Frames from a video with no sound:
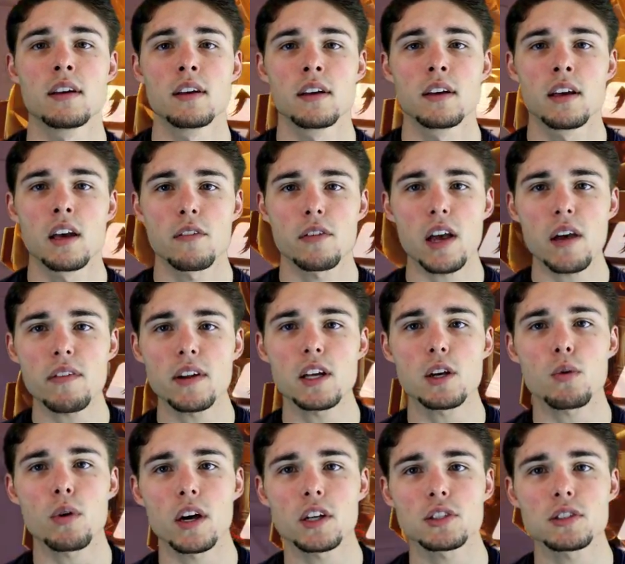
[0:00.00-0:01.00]
If you have any
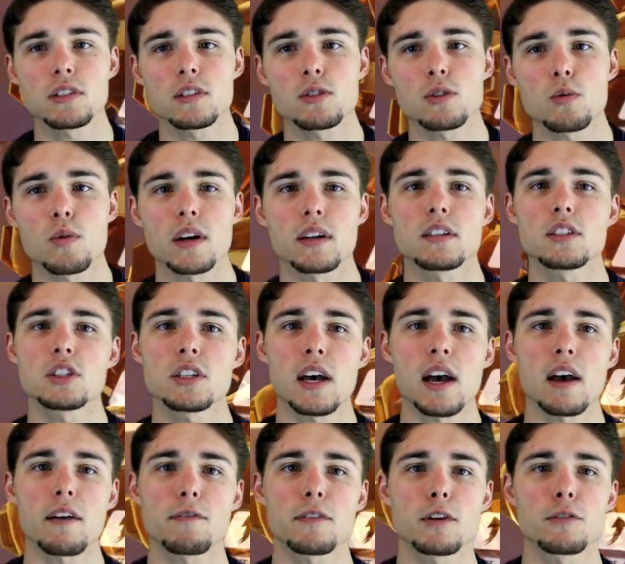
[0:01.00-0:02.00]
questions or want to
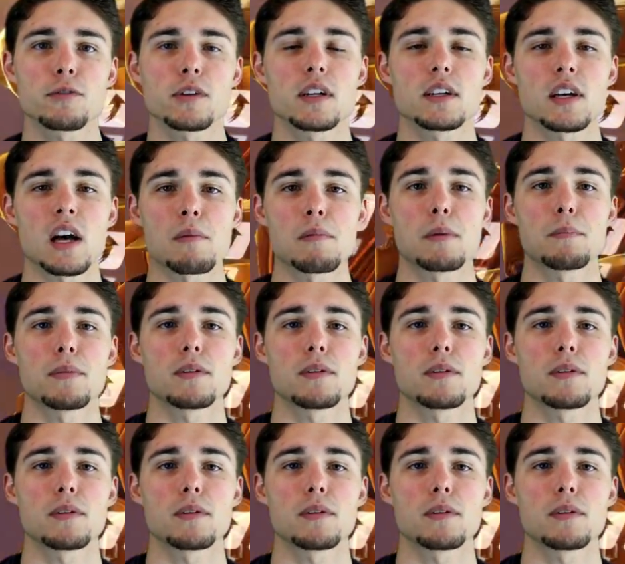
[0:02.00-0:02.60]
chat, feel free to comment